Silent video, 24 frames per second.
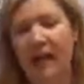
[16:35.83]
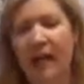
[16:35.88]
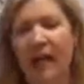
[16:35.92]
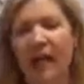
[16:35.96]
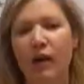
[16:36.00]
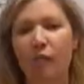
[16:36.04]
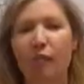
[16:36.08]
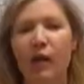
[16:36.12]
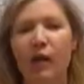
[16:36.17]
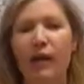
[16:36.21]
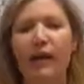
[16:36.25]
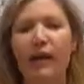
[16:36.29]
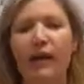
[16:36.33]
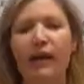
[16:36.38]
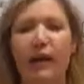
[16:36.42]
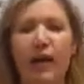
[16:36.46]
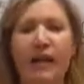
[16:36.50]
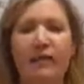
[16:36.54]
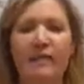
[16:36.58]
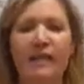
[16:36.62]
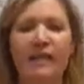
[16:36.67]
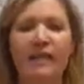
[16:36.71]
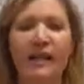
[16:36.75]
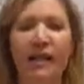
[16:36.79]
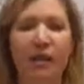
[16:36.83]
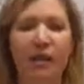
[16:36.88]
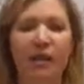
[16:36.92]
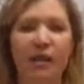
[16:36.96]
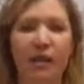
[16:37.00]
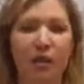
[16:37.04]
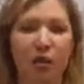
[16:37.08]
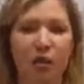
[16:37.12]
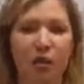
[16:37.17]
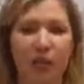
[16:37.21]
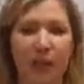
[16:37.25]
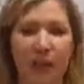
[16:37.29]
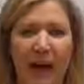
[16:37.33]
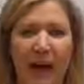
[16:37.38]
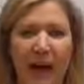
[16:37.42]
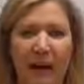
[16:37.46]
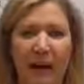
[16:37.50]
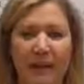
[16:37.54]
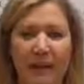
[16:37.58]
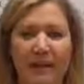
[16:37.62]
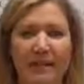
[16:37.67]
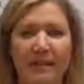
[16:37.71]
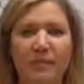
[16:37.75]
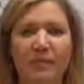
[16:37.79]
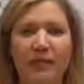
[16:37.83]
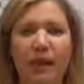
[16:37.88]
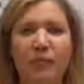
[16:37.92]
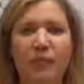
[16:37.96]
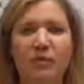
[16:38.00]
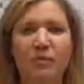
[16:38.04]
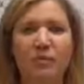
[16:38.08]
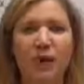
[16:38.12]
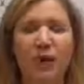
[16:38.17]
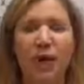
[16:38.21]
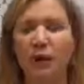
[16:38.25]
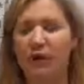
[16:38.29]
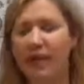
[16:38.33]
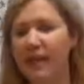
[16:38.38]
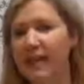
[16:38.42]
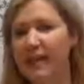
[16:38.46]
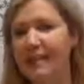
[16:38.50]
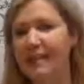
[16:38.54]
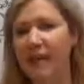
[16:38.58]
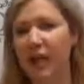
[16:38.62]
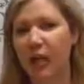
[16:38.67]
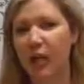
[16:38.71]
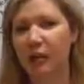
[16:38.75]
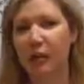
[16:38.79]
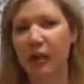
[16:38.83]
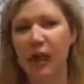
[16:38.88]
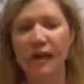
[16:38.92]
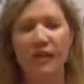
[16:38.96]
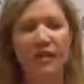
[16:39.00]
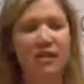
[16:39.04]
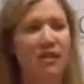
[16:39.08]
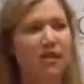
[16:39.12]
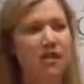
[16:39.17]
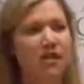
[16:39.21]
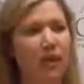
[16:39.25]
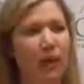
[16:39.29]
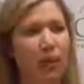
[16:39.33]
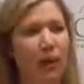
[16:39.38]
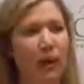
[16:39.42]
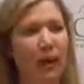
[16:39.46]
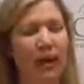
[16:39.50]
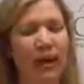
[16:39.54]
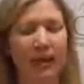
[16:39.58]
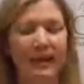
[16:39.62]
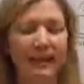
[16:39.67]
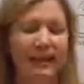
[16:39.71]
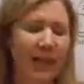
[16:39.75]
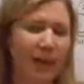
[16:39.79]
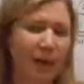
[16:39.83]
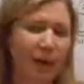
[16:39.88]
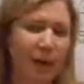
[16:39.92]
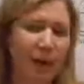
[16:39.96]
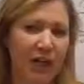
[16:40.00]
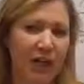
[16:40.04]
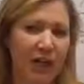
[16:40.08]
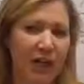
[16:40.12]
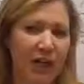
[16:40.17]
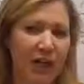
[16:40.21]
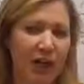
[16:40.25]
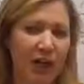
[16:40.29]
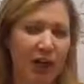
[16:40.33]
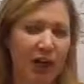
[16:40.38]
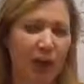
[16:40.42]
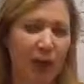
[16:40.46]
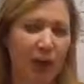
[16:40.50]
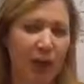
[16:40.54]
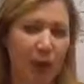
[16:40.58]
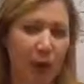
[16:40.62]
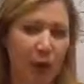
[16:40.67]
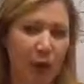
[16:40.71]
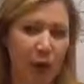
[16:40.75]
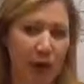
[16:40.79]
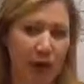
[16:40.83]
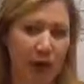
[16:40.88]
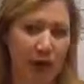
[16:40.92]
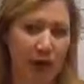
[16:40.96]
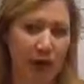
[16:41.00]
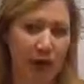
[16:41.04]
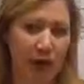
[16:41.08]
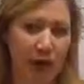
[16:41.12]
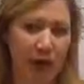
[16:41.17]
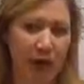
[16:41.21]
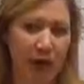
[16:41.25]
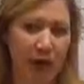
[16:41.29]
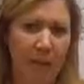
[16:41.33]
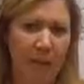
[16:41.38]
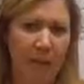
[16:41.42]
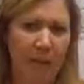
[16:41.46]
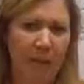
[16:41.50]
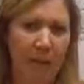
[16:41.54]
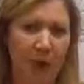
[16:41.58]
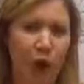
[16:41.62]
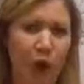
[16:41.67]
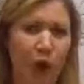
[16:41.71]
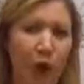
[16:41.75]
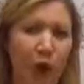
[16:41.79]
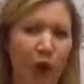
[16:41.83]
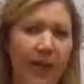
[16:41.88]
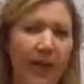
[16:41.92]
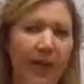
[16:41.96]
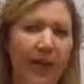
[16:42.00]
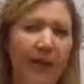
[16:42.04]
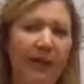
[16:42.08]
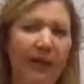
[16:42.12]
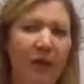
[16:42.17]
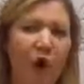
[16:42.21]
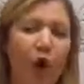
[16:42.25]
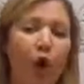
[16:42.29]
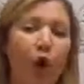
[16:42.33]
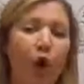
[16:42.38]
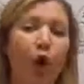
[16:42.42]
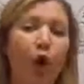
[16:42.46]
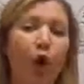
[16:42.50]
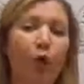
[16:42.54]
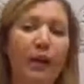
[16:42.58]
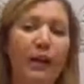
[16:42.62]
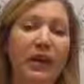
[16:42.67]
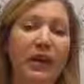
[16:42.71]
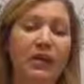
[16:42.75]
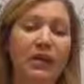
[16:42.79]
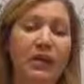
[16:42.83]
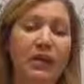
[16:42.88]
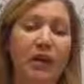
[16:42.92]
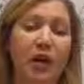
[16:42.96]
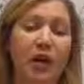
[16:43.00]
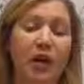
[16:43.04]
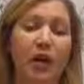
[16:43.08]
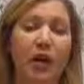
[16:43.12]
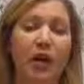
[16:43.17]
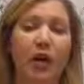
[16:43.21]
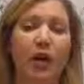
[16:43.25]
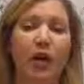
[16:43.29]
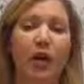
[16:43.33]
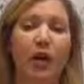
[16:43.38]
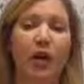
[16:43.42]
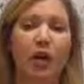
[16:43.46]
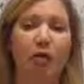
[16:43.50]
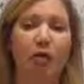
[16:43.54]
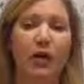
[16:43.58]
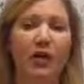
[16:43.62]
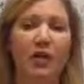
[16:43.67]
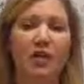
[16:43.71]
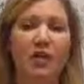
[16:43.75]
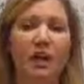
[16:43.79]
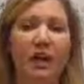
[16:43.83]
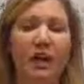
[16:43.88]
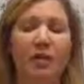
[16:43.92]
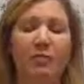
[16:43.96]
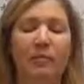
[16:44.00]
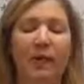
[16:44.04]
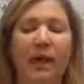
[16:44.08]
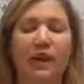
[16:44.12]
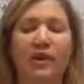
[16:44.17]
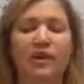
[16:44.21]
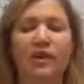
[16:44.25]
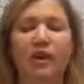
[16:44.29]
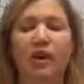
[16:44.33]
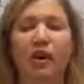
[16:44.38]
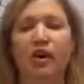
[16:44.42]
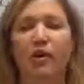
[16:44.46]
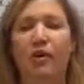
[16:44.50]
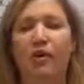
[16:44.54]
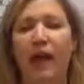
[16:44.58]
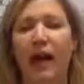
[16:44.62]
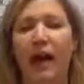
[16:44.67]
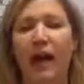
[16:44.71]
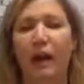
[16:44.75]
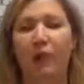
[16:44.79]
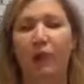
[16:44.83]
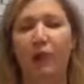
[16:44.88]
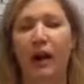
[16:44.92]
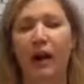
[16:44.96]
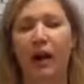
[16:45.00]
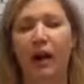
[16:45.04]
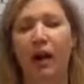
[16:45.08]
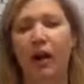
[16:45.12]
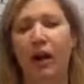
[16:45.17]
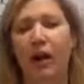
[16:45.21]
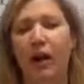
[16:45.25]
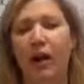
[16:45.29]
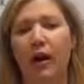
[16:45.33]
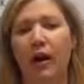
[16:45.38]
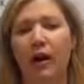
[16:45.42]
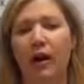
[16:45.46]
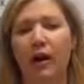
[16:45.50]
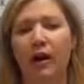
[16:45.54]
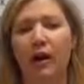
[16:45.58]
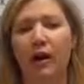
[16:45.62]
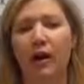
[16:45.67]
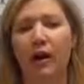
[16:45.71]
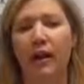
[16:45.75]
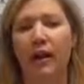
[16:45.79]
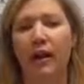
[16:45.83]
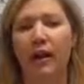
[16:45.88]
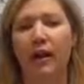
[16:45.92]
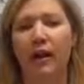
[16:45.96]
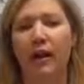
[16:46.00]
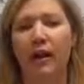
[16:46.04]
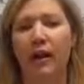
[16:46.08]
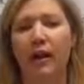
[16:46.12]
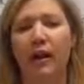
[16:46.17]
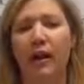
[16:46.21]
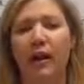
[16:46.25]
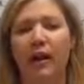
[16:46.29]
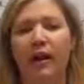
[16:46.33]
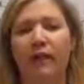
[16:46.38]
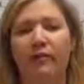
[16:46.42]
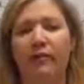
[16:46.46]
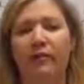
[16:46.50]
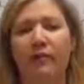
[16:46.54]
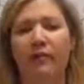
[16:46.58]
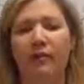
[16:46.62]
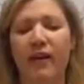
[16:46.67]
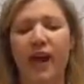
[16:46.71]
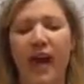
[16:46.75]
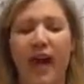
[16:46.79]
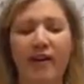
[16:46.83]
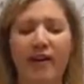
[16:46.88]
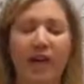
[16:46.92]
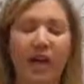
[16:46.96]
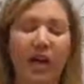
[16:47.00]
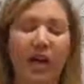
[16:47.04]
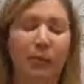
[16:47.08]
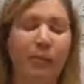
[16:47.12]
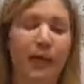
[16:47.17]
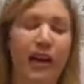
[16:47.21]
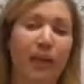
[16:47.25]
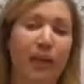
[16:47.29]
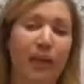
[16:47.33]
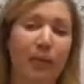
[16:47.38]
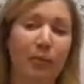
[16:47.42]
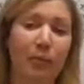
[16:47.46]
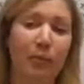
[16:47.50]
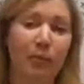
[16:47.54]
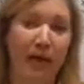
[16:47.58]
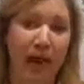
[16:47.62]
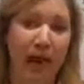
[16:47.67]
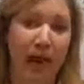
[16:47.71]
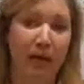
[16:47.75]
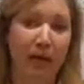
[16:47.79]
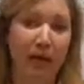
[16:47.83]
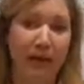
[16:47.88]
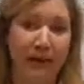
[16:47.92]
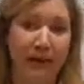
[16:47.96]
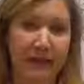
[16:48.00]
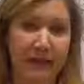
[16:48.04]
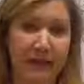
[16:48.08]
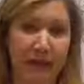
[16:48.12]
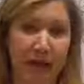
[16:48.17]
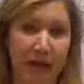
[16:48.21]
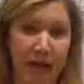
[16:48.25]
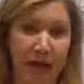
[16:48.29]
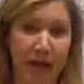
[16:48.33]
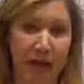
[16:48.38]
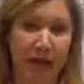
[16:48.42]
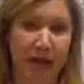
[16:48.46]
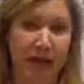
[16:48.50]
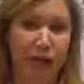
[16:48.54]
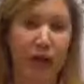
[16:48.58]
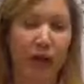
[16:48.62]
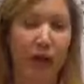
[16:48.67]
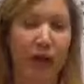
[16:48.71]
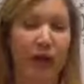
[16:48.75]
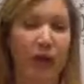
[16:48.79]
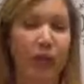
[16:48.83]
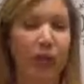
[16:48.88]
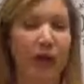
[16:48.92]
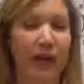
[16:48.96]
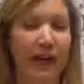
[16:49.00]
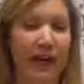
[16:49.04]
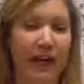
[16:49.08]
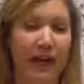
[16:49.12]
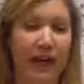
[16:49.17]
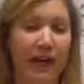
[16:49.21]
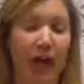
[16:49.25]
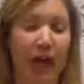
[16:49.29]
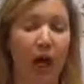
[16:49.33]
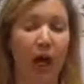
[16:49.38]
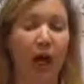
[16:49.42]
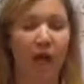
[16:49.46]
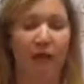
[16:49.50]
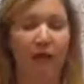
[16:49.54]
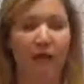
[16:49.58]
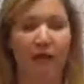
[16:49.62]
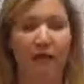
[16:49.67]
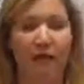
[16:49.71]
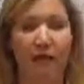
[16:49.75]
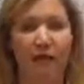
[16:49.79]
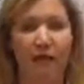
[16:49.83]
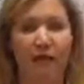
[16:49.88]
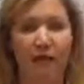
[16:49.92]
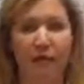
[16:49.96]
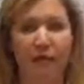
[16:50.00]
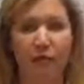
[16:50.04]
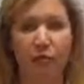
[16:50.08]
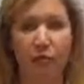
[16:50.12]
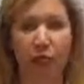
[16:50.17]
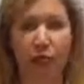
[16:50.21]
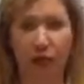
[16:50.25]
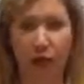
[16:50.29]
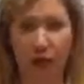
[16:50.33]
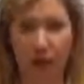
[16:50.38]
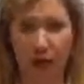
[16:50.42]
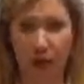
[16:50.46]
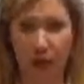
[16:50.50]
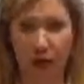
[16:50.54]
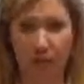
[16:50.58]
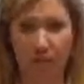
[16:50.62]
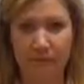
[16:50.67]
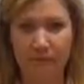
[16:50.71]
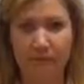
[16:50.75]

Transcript: It really comes down to a balance. Those birthday celebrations or wedding celebrations are important, but looking at the whole picture, we try to make sure that we are kind of having a better balance of when we're eating healthy versus when we're